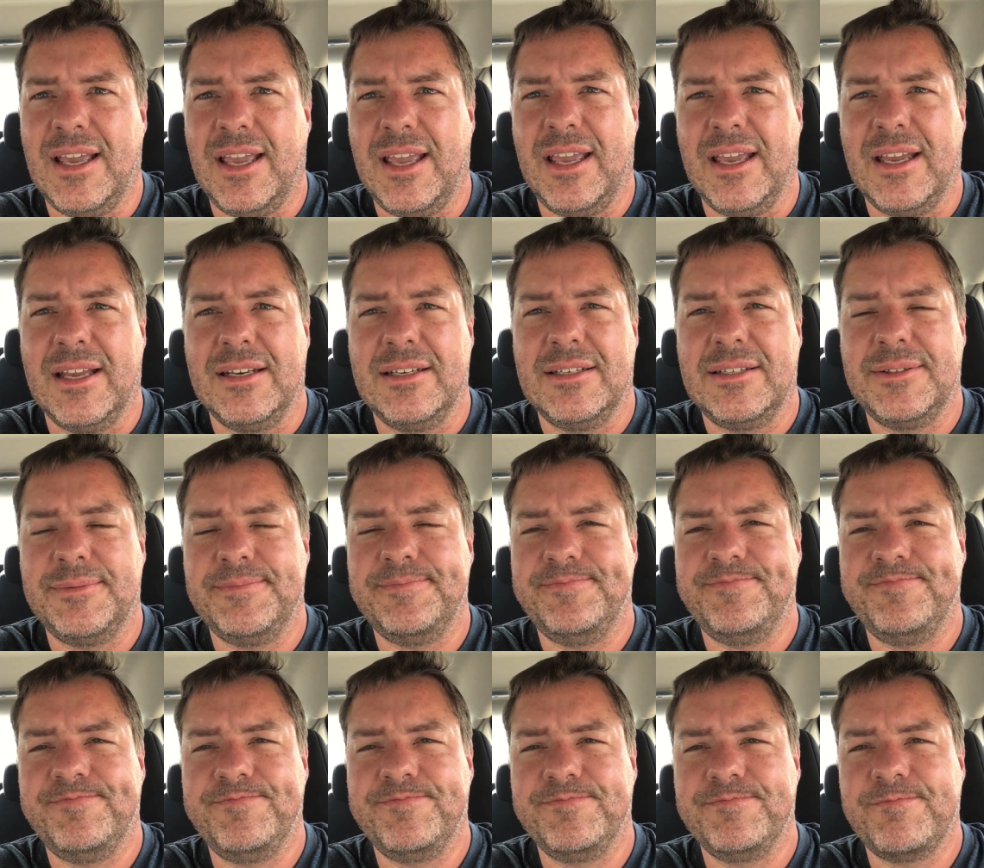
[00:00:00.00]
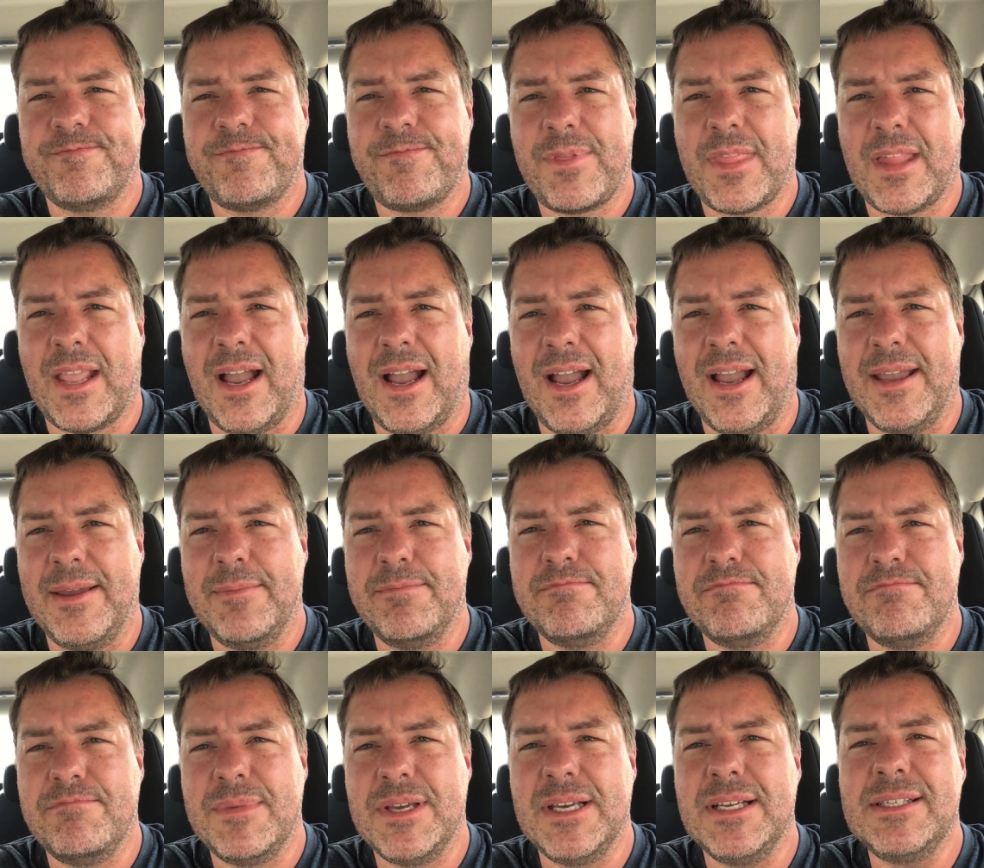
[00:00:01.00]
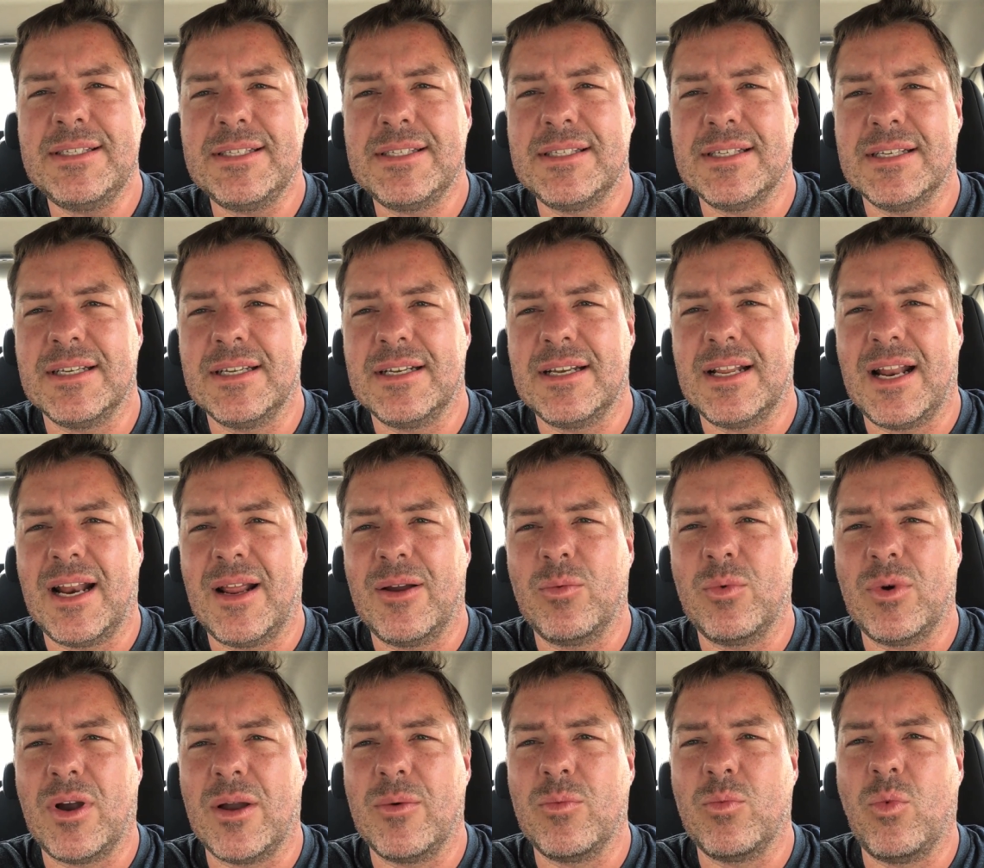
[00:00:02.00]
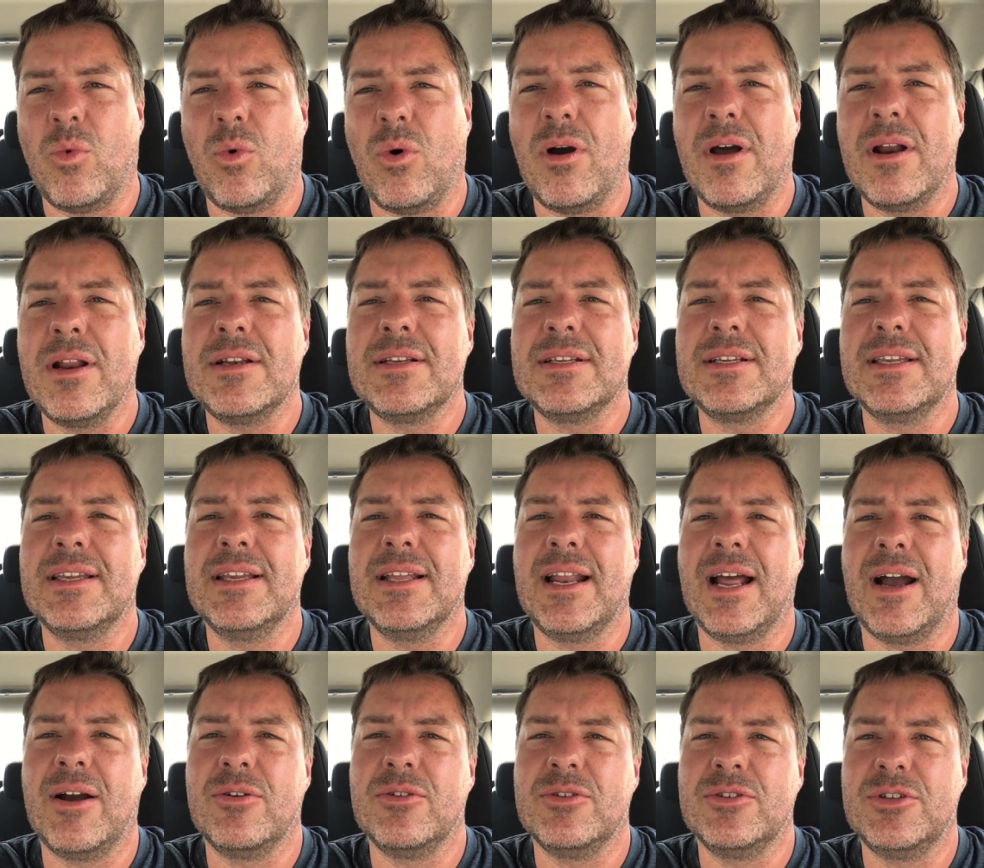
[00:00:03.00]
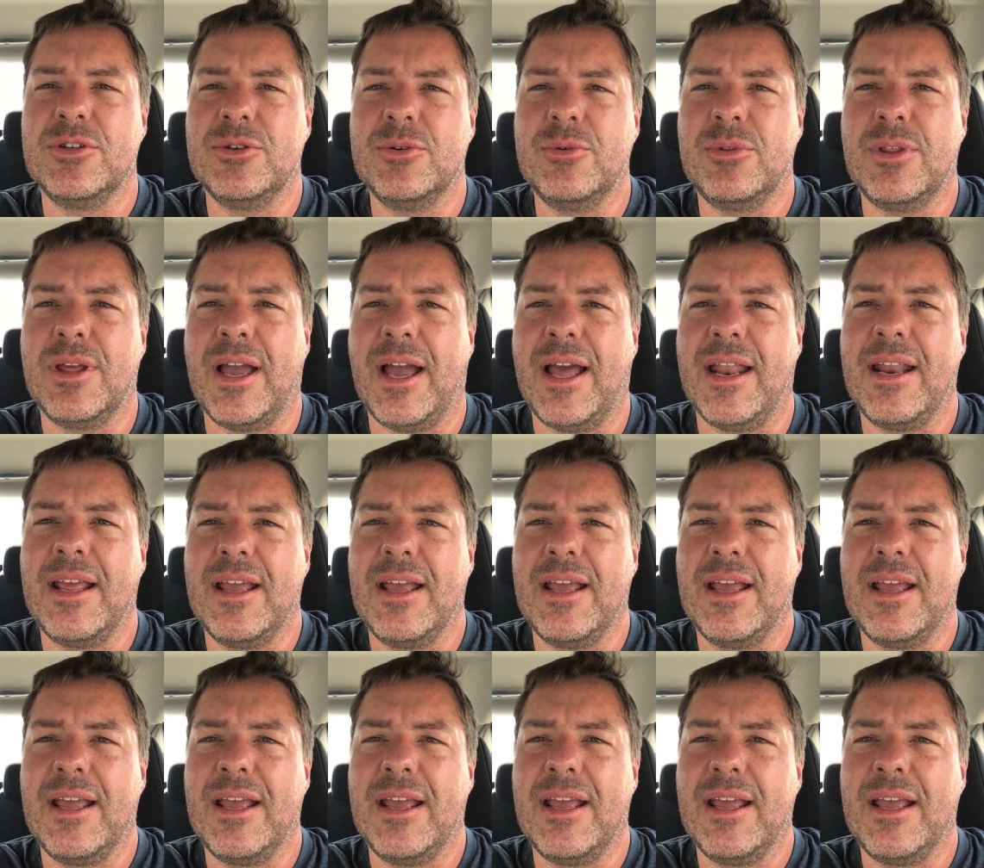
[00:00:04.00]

And I missed it, and I wanted to get out and do that.